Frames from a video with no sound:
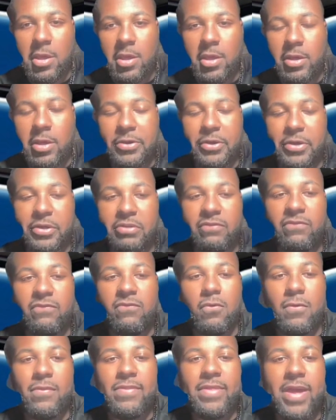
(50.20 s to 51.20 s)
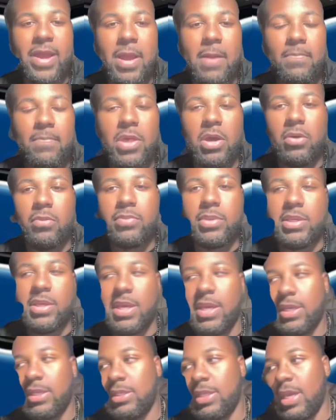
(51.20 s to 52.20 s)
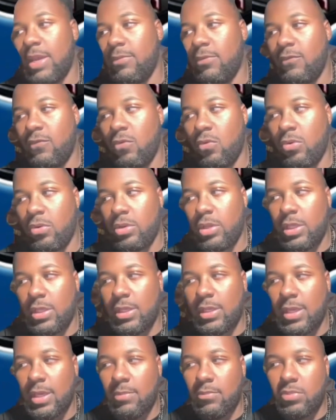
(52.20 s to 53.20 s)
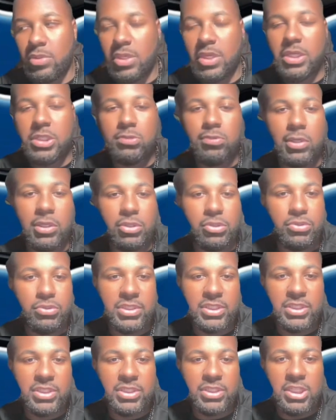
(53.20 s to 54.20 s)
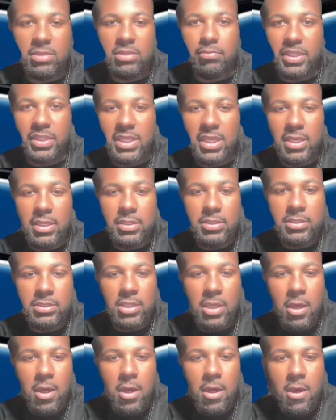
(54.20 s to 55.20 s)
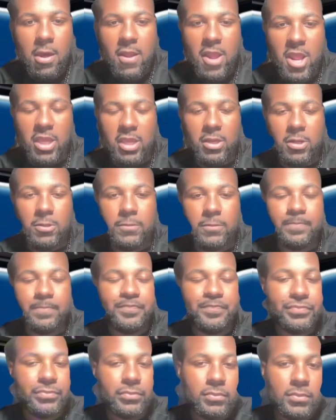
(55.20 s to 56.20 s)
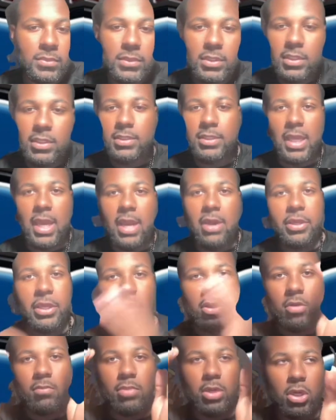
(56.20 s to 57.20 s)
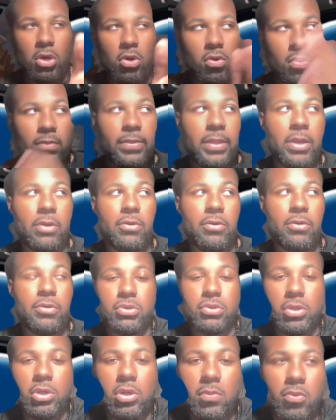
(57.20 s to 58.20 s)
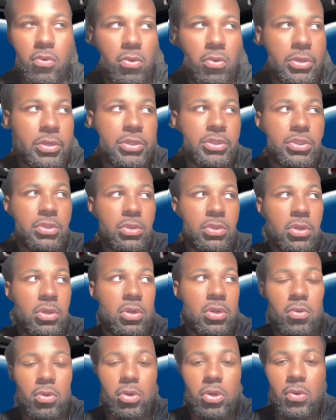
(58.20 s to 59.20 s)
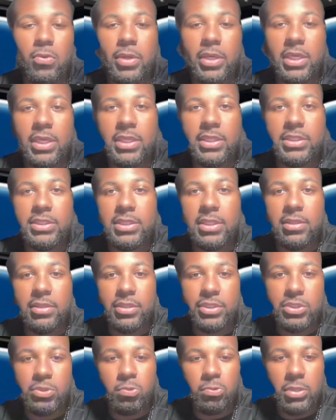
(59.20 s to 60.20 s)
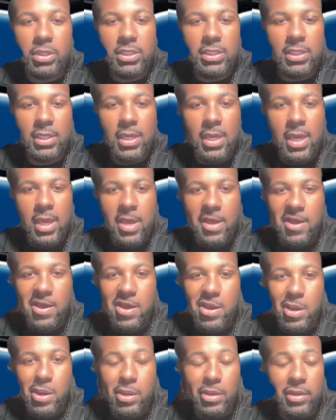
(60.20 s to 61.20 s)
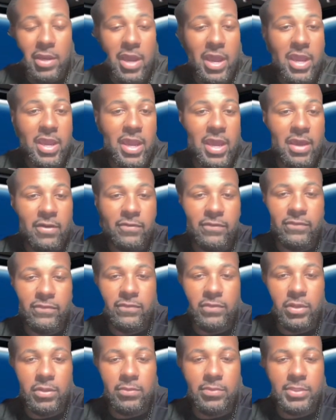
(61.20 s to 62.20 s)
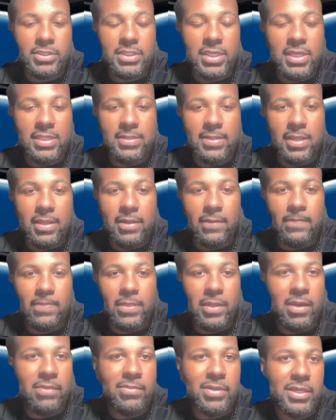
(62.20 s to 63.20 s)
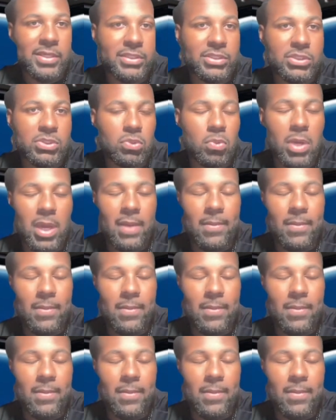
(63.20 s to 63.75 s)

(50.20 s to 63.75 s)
us for that. That'll be a day before the NBA's regular season begins. And down here below, there is your leaderboard. There's your leaderboard going into this week. I have, besides that, I'm not too happy